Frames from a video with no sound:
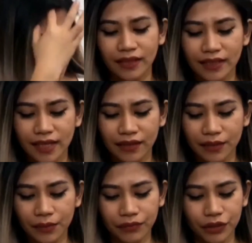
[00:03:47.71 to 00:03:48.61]
the next
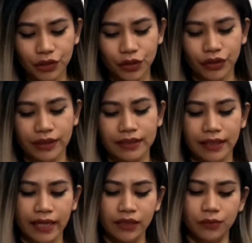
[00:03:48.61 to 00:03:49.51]
item I'm going to show you is the
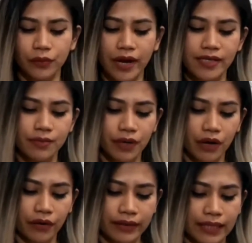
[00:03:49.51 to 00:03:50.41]
Katie Price
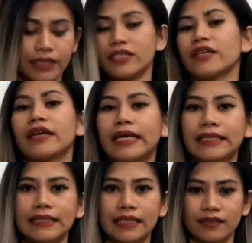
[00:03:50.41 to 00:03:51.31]
Brow Enhancer
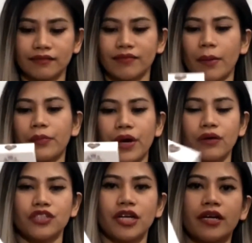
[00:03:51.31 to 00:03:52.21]
Instant
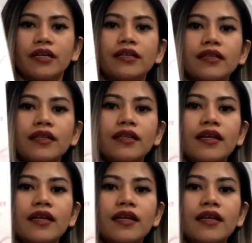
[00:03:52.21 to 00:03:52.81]
Brow Gel